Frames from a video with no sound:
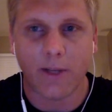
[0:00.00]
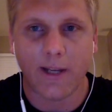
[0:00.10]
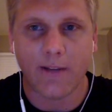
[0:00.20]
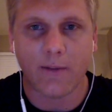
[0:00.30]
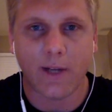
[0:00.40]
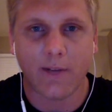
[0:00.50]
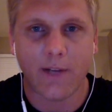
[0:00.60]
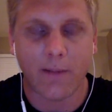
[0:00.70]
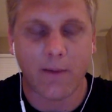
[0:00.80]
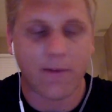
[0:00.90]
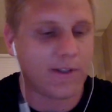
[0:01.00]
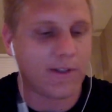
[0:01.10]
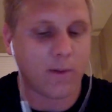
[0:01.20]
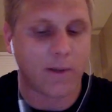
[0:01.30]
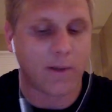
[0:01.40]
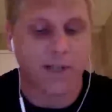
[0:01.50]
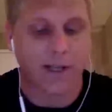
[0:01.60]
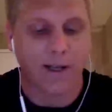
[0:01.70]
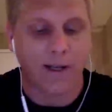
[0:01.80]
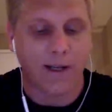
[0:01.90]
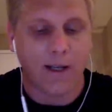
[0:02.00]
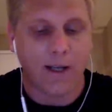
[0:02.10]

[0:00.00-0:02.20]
days when I have time to finish the website,